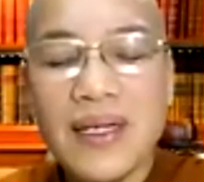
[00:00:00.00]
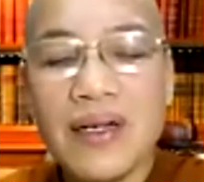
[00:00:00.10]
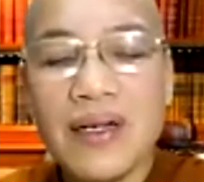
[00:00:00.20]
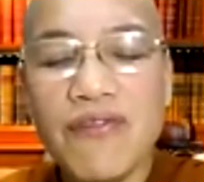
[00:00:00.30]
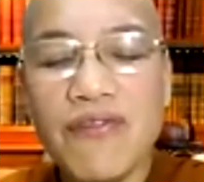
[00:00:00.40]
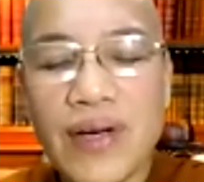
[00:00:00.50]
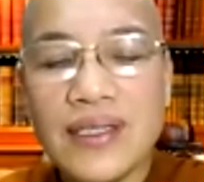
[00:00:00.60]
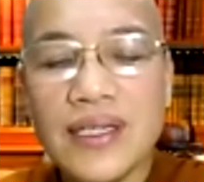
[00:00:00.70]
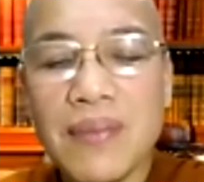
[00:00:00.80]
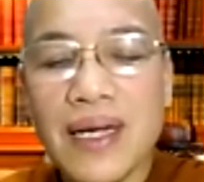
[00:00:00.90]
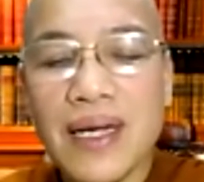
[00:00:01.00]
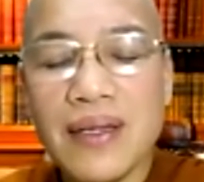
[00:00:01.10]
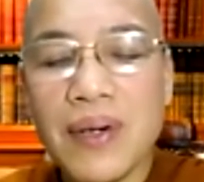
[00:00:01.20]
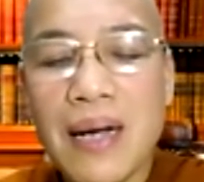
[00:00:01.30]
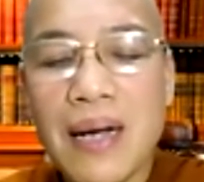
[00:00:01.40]
affected by the
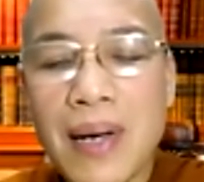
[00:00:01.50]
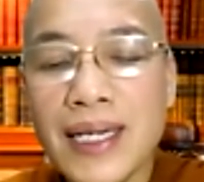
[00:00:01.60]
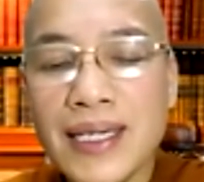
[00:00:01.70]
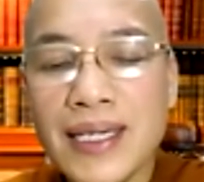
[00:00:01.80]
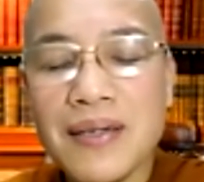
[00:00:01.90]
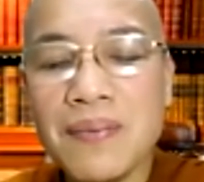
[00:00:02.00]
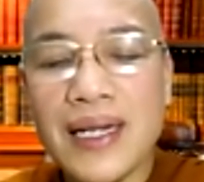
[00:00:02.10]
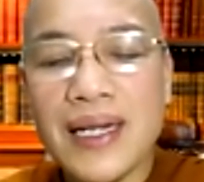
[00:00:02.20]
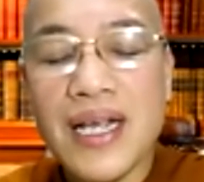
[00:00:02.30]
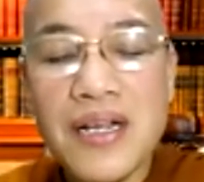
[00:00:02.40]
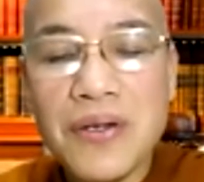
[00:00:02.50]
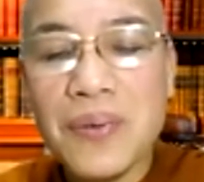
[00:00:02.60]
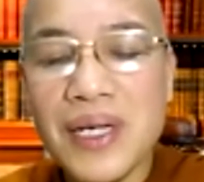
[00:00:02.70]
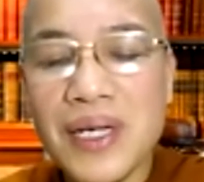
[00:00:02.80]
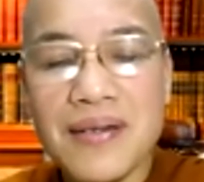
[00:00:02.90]
Brahmanism and
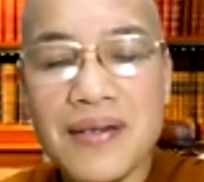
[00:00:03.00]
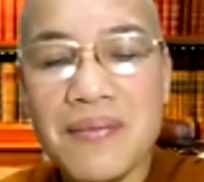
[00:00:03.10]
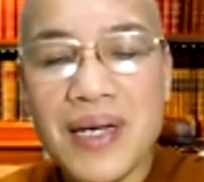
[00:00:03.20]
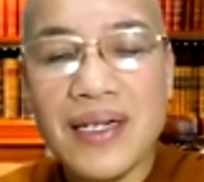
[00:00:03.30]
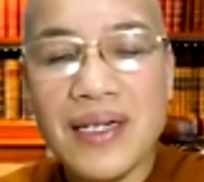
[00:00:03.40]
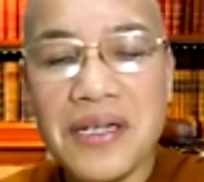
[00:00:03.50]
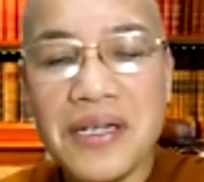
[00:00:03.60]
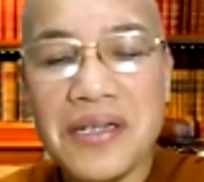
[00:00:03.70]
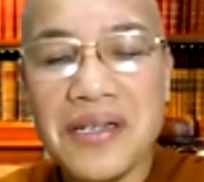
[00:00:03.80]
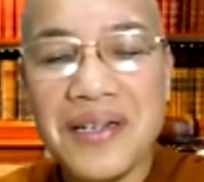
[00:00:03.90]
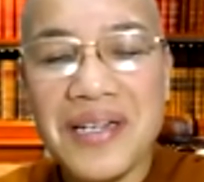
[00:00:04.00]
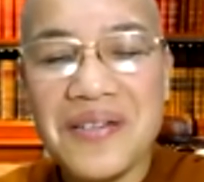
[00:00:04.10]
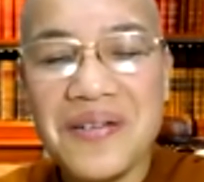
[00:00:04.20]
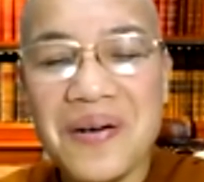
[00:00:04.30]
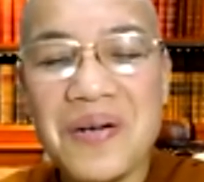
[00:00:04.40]
Hinduism, and it is, it
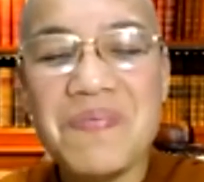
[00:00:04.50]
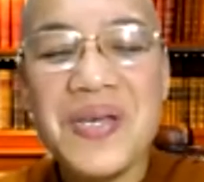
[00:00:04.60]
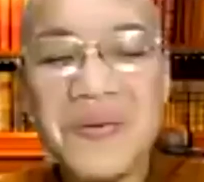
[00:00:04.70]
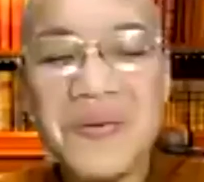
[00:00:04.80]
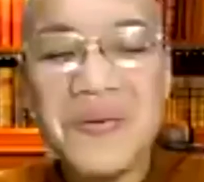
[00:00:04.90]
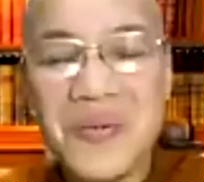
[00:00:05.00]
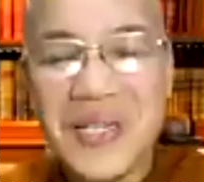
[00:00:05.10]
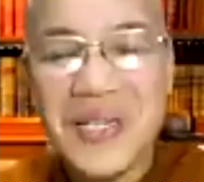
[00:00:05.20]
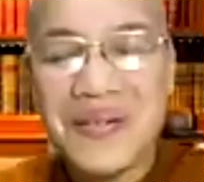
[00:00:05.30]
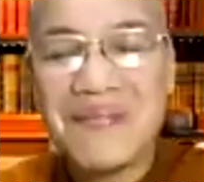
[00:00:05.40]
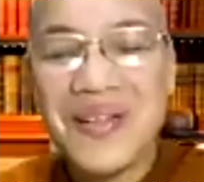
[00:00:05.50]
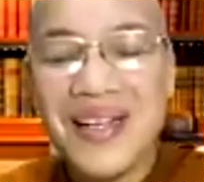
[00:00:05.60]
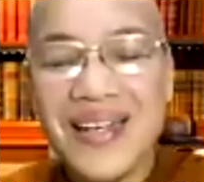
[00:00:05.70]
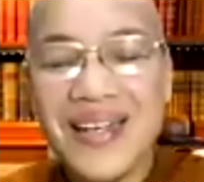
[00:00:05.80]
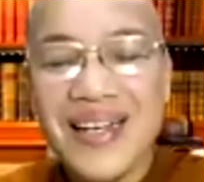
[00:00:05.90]
is not pure Buddhism.
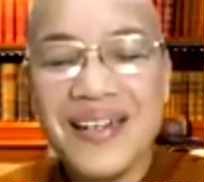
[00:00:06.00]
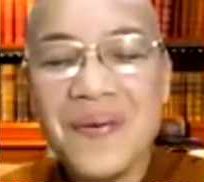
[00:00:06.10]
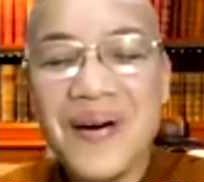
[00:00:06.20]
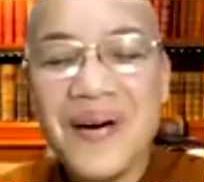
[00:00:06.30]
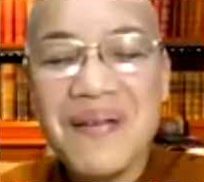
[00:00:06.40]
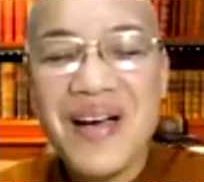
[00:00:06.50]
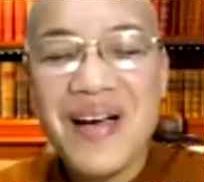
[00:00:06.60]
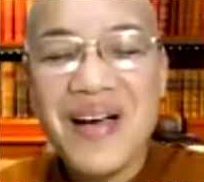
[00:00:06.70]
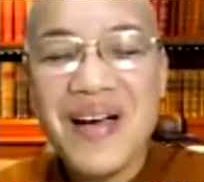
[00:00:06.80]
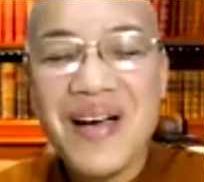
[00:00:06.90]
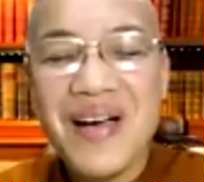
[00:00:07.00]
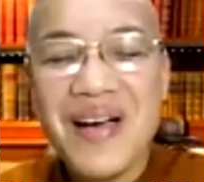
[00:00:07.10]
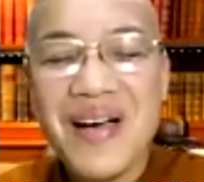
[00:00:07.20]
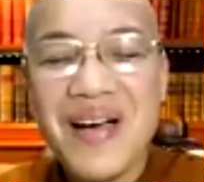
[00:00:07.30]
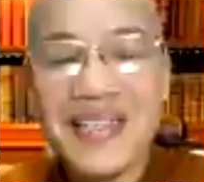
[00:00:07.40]
And why
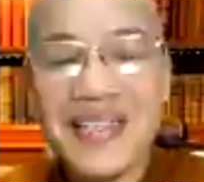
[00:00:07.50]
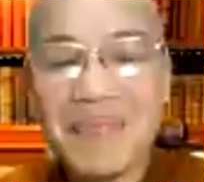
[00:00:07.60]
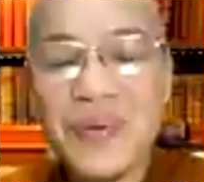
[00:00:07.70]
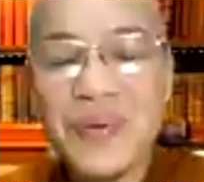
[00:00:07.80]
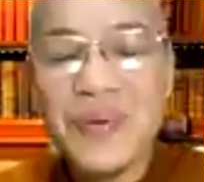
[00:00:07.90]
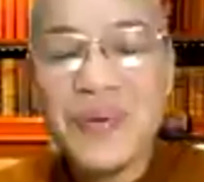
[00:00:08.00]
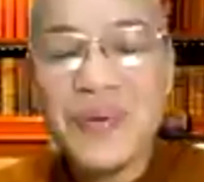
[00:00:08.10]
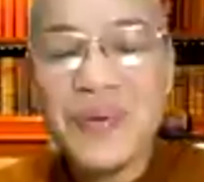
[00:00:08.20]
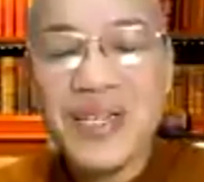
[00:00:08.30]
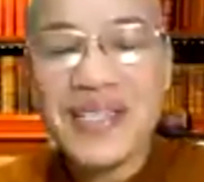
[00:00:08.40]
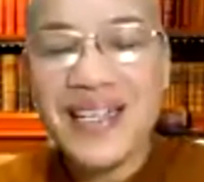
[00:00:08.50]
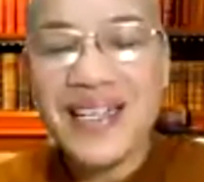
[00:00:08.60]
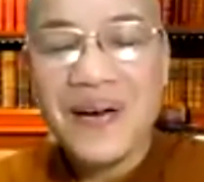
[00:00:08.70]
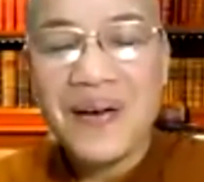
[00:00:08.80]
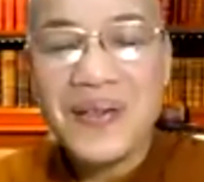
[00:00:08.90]
Mahayana Buddhists, Buddhists
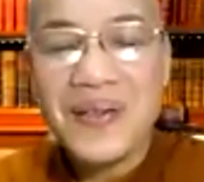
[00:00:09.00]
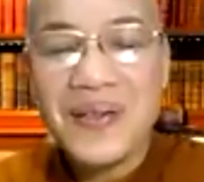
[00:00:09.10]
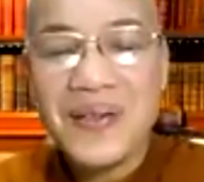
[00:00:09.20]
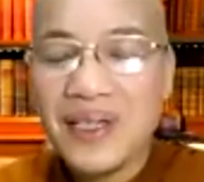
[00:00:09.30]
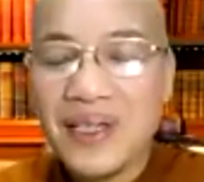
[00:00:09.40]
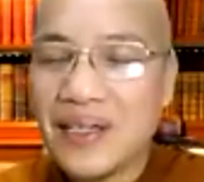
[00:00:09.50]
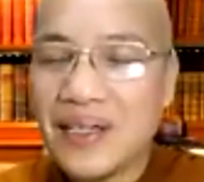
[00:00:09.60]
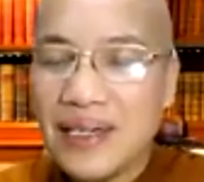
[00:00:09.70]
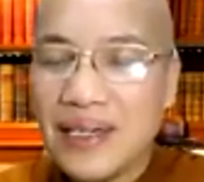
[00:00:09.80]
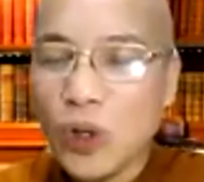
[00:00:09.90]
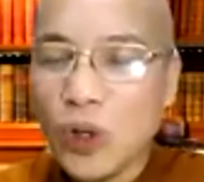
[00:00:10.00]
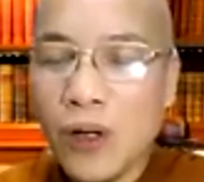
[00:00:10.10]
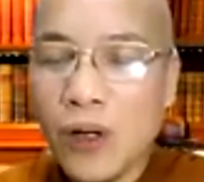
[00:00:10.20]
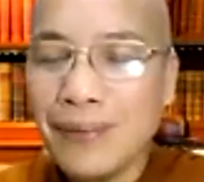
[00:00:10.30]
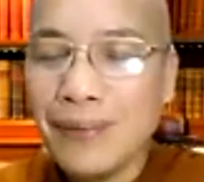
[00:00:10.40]
also the
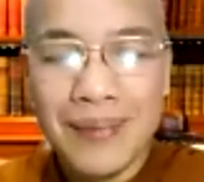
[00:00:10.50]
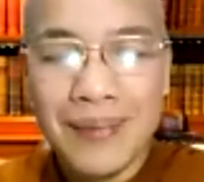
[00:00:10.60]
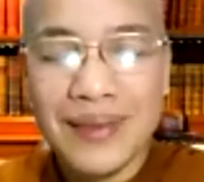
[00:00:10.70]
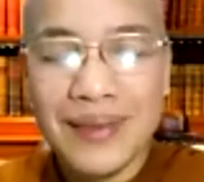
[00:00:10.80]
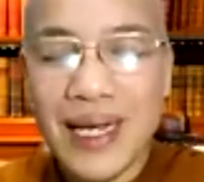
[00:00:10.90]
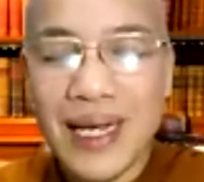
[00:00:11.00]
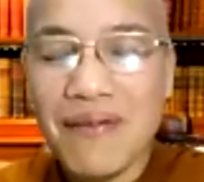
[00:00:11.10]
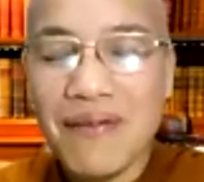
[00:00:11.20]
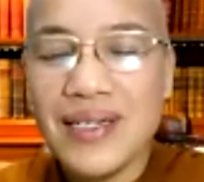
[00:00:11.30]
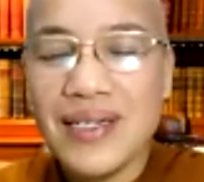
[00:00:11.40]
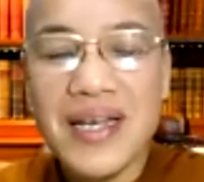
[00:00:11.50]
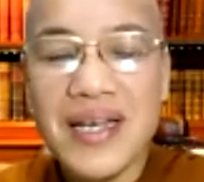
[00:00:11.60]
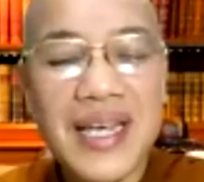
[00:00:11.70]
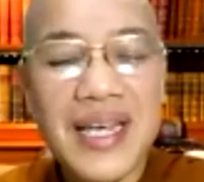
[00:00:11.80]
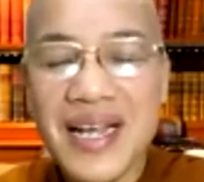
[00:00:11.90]
Kwon, uh, Theravada,
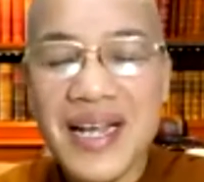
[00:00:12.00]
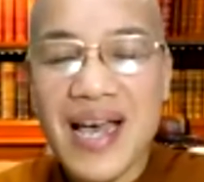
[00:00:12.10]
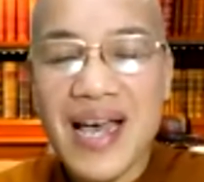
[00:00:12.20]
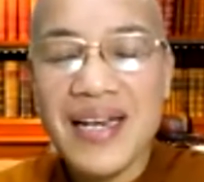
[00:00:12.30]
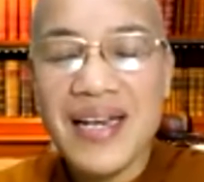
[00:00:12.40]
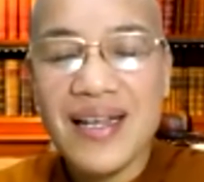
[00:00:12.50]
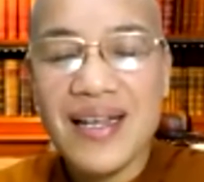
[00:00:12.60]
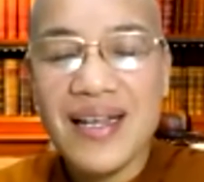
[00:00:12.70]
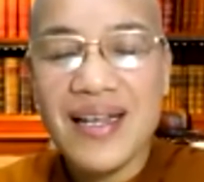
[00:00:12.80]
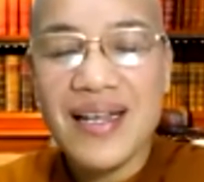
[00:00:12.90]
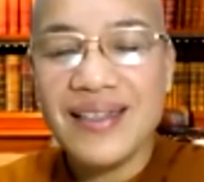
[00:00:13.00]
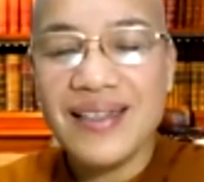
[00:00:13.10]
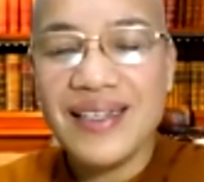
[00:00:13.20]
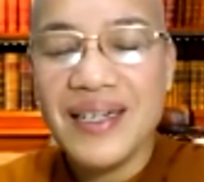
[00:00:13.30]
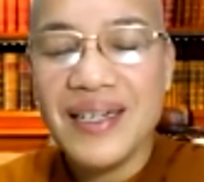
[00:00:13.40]
Hinayana, and
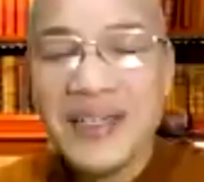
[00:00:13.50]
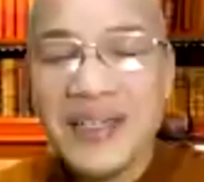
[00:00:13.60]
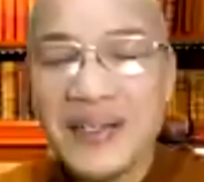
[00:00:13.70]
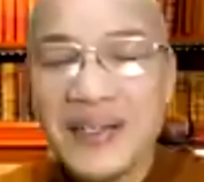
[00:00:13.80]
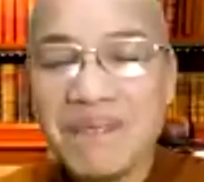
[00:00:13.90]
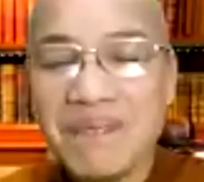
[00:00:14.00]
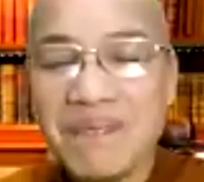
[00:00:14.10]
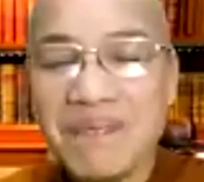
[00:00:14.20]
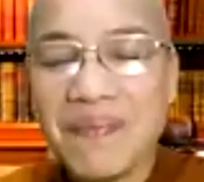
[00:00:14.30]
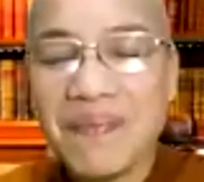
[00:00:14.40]
uh, um,